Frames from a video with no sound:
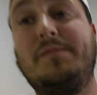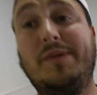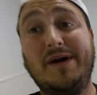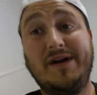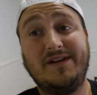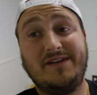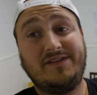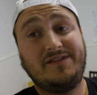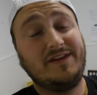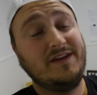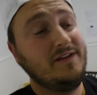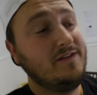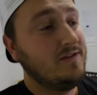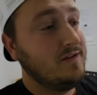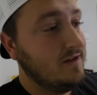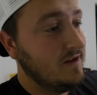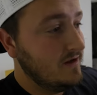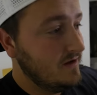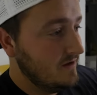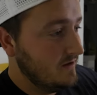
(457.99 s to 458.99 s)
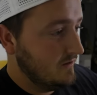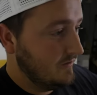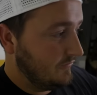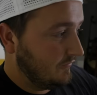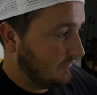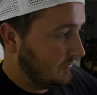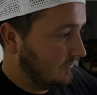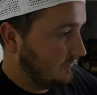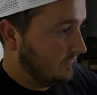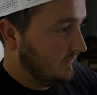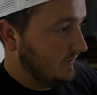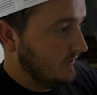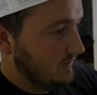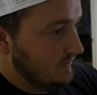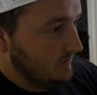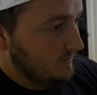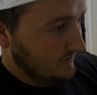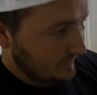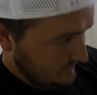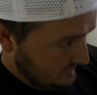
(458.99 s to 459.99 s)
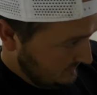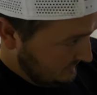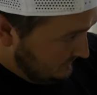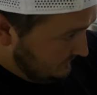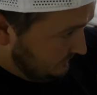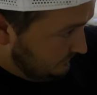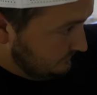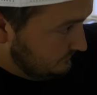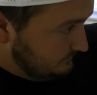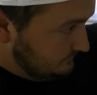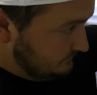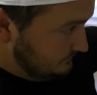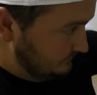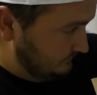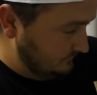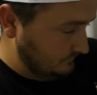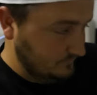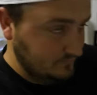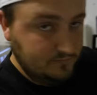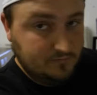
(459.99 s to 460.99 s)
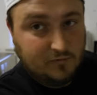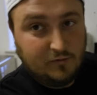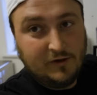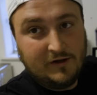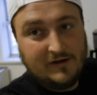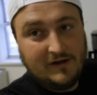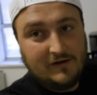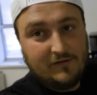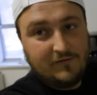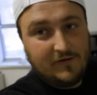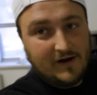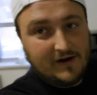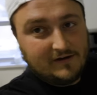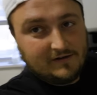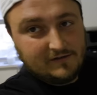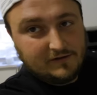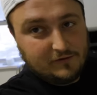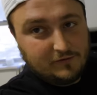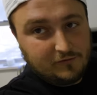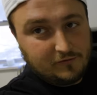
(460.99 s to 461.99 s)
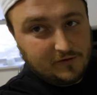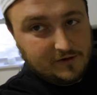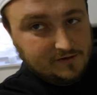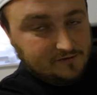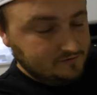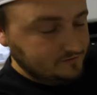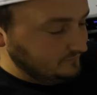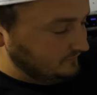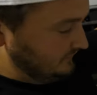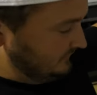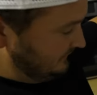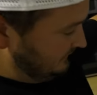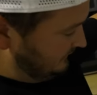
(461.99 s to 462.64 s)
But since the first video, we did find a little fridge to fit